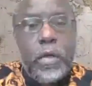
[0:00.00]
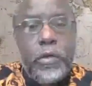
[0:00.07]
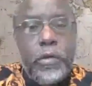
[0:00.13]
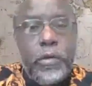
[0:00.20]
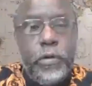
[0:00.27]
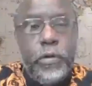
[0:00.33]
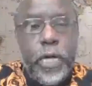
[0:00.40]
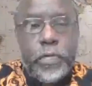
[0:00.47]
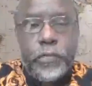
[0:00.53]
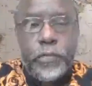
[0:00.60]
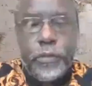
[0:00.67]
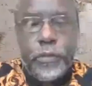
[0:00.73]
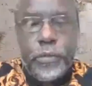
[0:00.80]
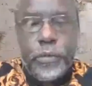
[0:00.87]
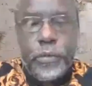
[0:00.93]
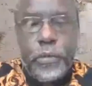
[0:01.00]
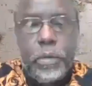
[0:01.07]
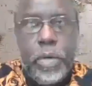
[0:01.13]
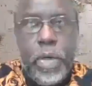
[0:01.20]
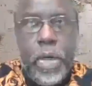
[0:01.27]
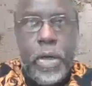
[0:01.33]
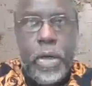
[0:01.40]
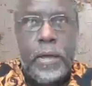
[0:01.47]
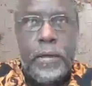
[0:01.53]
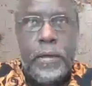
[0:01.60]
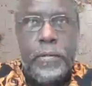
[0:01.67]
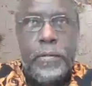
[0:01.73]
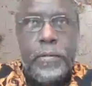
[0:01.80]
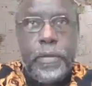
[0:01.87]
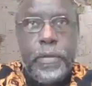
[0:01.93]
You need to
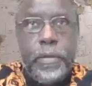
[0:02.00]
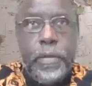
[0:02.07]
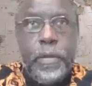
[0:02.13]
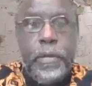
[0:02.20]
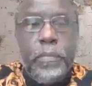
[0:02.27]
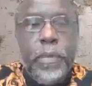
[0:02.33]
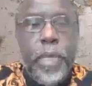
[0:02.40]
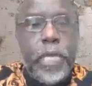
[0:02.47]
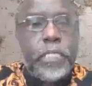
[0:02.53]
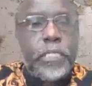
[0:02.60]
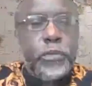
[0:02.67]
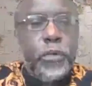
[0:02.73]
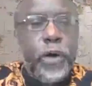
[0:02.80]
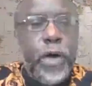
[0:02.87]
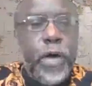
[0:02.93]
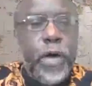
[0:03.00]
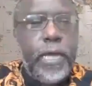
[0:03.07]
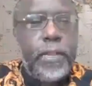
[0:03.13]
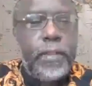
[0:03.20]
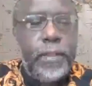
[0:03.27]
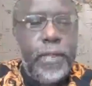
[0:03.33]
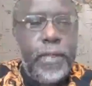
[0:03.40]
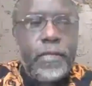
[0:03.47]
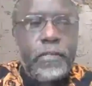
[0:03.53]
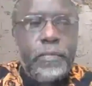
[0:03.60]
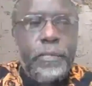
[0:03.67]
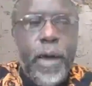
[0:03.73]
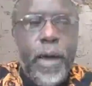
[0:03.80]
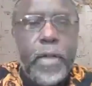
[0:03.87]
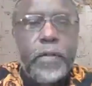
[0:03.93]
make sure in this
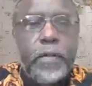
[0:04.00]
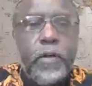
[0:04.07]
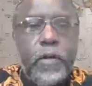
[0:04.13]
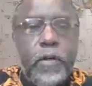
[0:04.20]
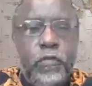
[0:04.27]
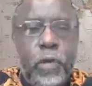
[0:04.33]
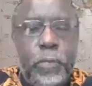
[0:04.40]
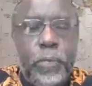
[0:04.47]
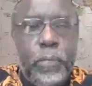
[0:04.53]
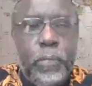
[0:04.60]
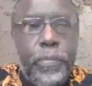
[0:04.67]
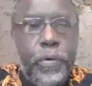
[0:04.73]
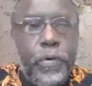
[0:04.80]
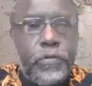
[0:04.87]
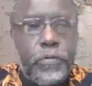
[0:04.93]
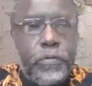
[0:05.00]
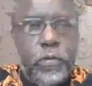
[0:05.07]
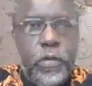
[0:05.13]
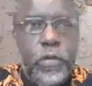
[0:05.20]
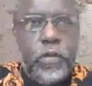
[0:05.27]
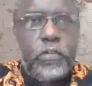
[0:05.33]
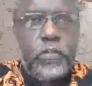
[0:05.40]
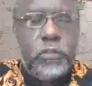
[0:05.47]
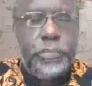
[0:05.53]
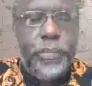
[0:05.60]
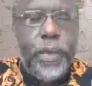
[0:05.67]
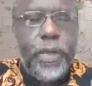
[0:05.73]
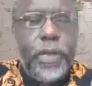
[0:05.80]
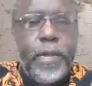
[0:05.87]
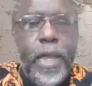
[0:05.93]
part of your proposal,
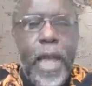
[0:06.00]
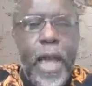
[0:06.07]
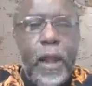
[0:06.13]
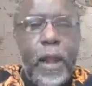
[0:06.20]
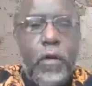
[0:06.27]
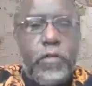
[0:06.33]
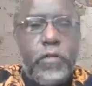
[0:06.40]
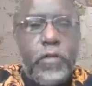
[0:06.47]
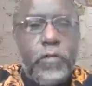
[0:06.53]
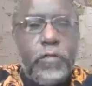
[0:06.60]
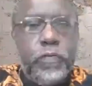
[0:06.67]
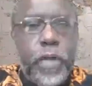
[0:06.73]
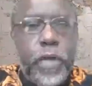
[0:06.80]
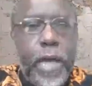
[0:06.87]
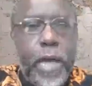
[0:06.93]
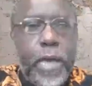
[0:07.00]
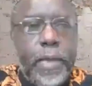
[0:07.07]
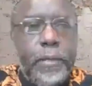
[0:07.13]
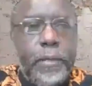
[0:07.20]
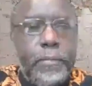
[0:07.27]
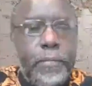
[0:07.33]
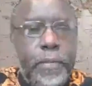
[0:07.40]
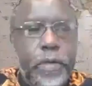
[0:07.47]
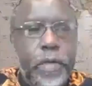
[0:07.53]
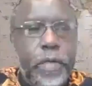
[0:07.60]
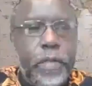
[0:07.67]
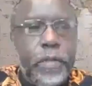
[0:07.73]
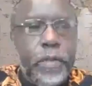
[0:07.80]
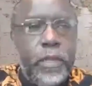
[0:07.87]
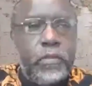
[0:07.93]
spend a lot of time
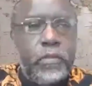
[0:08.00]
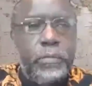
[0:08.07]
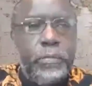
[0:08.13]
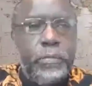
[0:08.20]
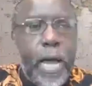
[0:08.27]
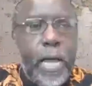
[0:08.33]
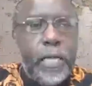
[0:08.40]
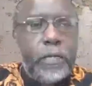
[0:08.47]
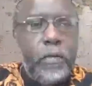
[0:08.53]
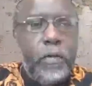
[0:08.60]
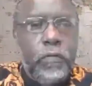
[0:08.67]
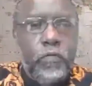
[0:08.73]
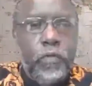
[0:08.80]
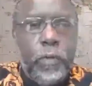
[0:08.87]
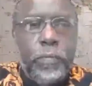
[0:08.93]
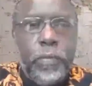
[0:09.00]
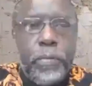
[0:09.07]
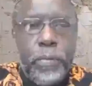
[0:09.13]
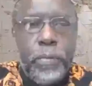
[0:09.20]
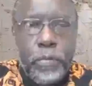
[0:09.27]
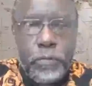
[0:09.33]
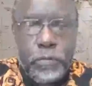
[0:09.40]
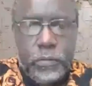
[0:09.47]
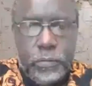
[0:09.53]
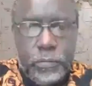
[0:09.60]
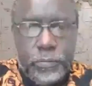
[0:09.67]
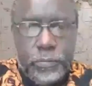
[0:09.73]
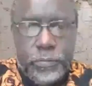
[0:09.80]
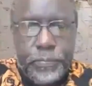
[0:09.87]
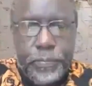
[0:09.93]
in this part of your proposal.
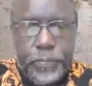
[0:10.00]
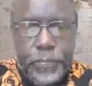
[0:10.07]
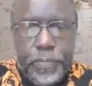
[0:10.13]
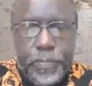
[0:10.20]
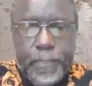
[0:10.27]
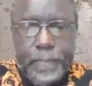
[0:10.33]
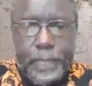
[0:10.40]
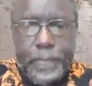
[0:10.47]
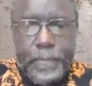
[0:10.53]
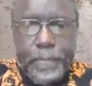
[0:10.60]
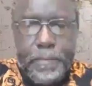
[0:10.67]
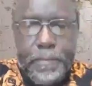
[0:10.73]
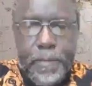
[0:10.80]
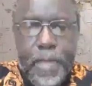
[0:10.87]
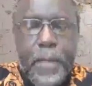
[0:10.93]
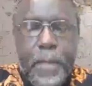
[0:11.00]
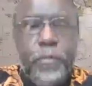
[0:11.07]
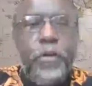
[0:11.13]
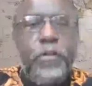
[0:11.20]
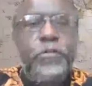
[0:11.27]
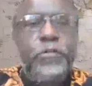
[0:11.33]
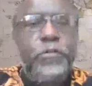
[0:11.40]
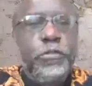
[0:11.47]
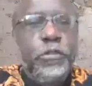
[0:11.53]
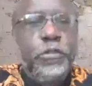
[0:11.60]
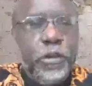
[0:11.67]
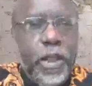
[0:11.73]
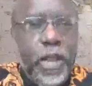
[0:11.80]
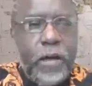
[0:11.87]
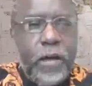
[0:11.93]
I'm going to
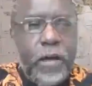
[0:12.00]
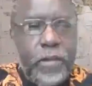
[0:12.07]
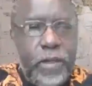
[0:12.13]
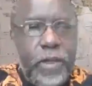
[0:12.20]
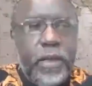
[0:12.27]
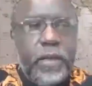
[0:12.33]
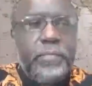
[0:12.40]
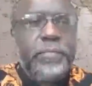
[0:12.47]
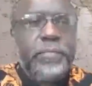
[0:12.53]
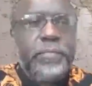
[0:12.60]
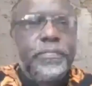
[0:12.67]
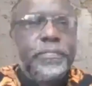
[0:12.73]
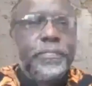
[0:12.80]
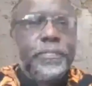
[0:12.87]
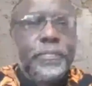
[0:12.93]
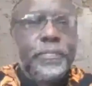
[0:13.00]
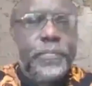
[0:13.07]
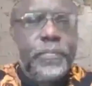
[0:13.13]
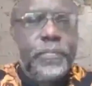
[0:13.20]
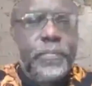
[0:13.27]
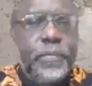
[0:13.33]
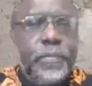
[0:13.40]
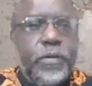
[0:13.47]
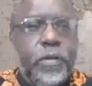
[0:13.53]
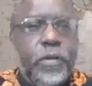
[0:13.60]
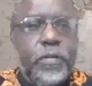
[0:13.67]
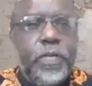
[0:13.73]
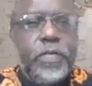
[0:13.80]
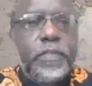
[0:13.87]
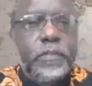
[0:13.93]
slow down here
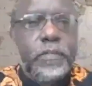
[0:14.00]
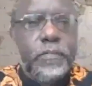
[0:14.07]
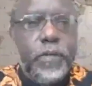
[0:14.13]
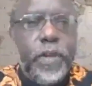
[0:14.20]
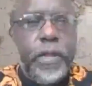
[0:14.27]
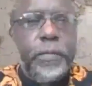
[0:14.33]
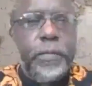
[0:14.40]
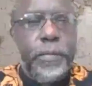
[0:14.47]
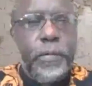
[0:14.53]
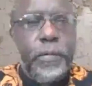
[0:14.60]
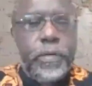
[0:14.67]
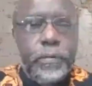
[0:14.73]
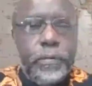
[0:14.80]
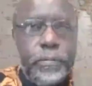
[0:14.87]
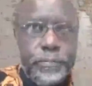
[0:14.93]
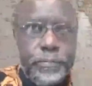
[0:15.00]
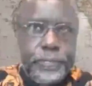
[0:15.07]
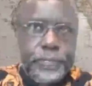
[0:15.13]
because this is very important.